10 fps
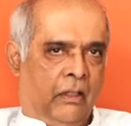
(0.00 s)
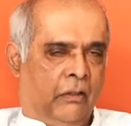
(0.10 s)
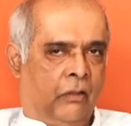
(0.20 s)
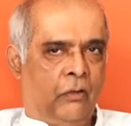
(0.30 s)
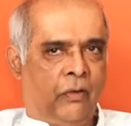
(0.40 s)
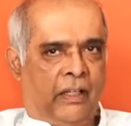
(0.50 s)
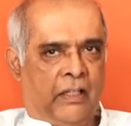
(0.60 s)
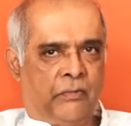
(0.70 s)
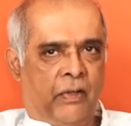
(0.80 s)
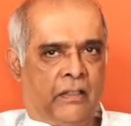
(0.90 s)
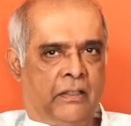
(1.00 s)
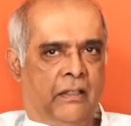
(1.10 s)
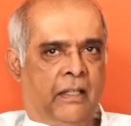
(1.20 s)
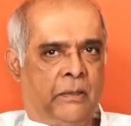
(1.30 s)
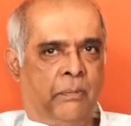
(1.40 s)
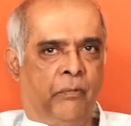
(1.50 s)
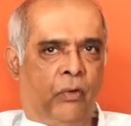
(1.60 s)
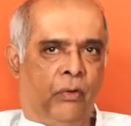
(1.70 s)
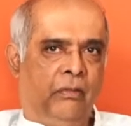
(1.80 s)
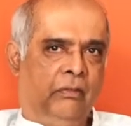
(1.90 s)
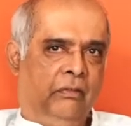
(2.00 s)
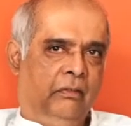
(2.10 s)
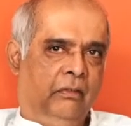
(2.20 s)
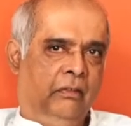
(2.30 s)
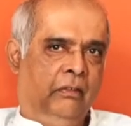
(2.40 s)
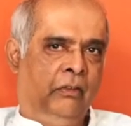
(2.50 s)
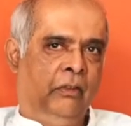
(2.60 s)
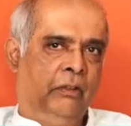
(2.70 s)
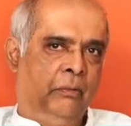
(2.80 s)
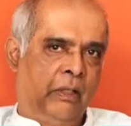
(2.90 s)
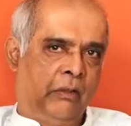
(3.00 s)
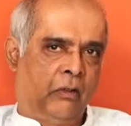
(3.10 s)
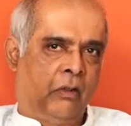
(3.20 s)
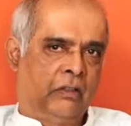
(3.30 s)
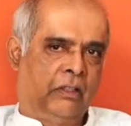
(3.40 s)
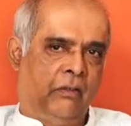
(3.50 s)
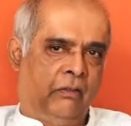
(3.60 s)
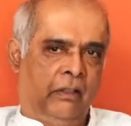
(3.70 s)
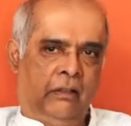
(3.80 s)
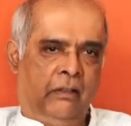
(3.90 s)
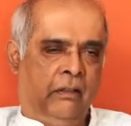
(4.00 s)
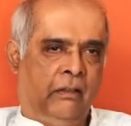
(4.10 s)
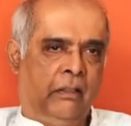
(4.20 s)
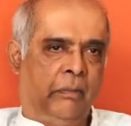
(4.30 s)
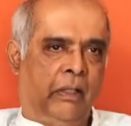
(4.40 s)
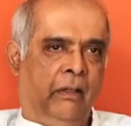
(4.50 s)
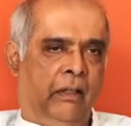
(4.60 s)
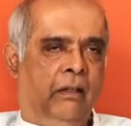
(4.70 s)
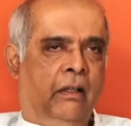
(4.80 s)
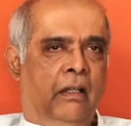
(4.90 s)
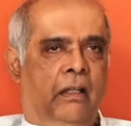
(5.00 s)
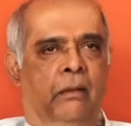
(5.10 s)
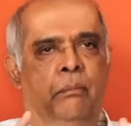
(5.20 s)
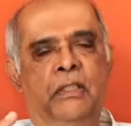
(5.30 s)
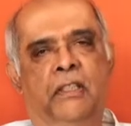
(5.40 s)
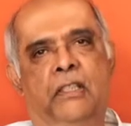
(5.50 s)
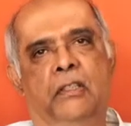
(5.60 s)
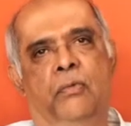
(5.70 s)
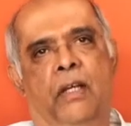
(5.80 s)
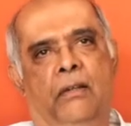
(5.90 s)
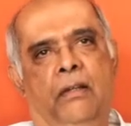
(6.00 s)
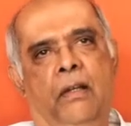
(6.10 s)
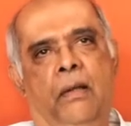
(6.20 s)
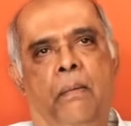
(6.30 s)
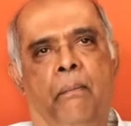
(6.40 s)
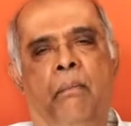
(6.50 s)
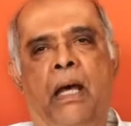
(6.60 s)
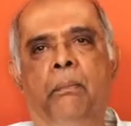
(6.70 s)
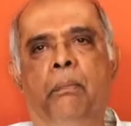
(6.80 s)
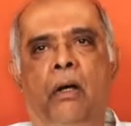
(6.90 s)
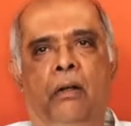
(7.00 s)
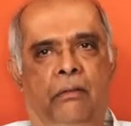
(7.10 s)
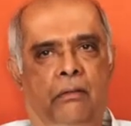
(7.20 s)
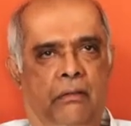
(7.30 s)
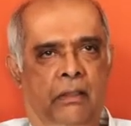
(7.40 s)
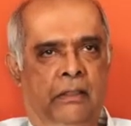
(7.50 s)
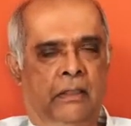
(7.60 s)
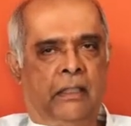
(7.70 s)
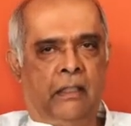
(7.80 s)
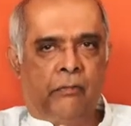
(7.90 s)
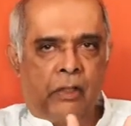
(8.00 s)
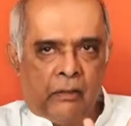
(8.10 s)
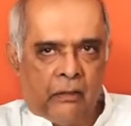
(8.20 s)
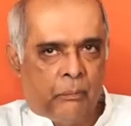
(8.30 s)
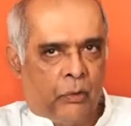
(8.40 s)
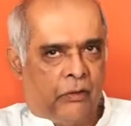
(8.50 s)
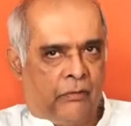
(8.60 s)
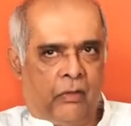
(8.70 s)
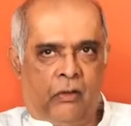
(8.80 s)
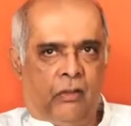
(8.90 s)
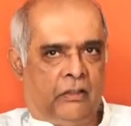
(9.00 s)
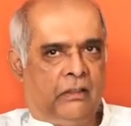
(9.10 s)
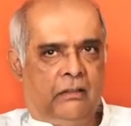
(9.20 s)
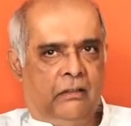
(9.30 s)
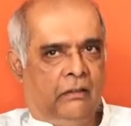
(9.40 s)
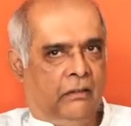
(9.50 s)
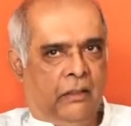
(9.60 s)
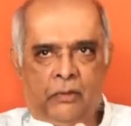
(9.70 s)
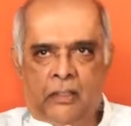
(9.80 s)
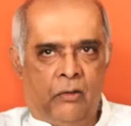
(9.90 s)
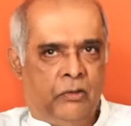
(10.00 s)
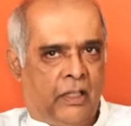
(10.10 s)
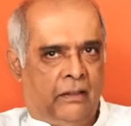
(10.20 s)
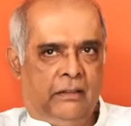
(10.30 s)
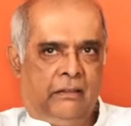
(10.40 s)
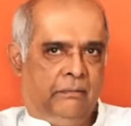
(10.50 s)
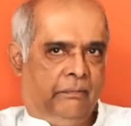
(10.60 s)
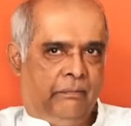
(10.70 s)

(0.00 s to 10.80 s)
are not growing as fast as before, you need to bring your costs down. And typically in businesses where manpower is a significant component of the cost, they would downsize.